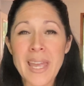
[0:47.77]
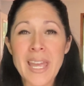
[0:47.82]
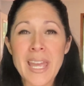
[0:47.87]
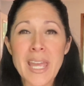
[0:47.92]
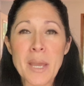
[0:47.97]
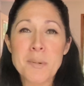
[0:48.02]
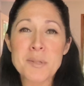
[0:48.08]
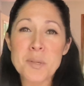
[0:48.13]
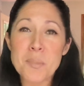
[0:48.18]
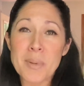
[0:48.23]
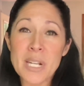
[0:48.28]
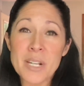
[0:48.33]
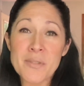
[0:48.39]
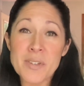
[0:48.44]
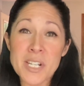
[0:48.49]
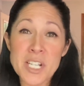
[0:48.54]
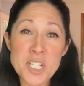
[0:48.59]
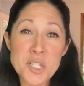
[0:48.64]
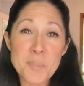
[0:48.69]
It was a bit of
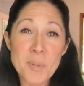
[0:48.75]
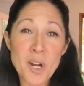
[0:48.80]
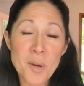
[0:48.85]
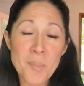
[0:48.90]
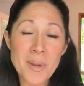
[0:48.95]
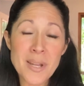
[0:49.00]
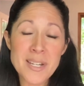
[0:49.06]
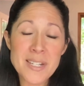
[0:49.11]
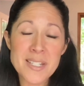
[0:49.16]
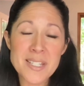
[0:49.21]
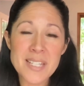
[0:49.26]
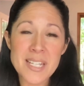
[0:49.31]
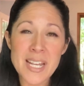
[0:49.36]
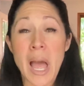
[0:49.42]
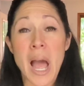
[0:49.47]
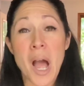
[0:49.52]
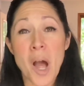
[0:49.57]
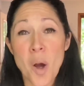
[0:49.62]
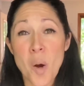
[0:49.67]
an experiment to see
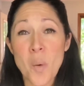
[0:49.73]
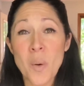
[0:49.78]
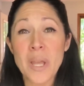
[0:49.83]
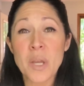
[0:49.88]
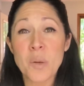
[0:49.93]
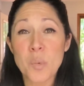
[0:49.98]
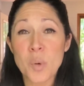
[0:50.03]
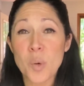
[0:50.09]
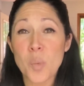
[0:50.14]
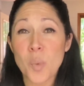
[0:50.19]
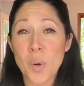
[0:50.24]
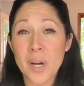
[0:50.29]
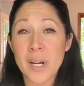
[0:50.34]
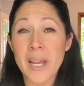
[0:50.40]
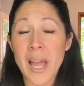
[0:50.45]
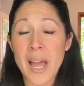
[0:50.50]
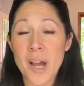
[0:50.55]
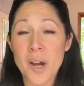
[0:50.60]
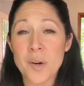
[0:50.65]
how it would
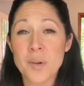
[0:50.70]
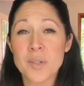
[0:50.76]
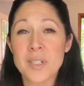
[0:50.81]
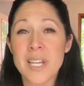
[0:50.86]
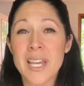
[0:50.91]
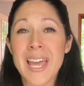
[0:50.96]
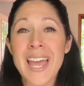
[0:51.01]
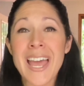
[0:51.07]
work out,